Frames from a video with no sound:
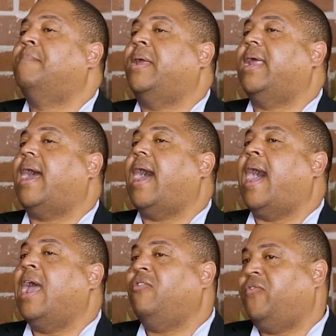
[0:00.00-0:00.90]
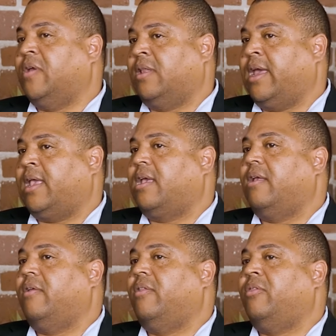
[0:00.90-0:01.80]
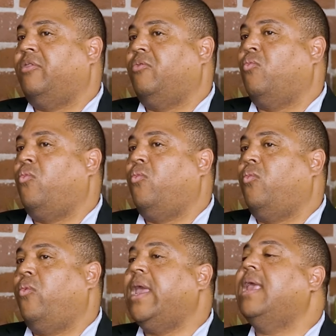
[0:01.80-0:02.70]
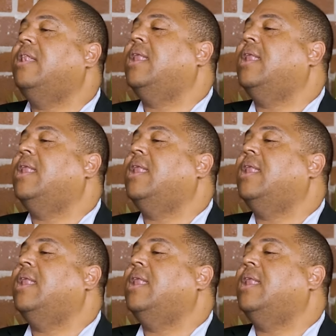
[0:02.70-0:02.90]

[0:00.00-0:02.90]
But I feel like we